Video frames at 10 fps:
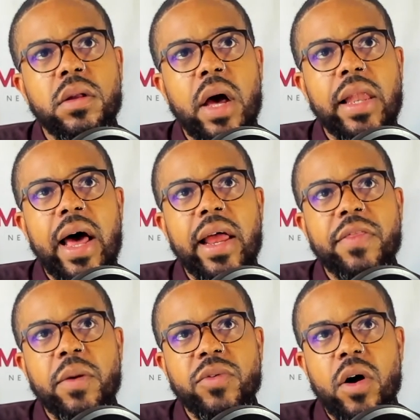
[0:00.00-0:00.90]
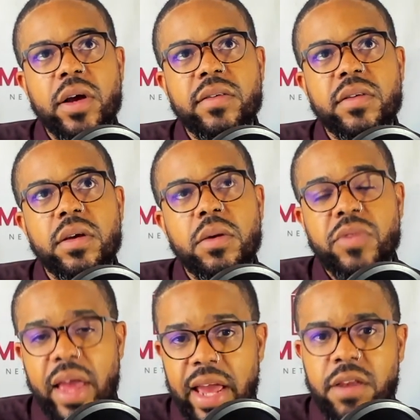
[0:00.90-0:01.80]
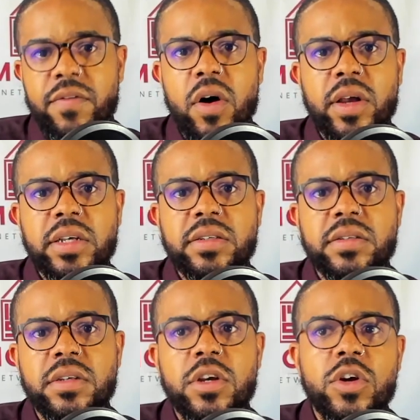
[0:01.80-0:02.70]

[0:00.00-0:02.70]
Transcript: A lie. I think it was August. It was the end of August,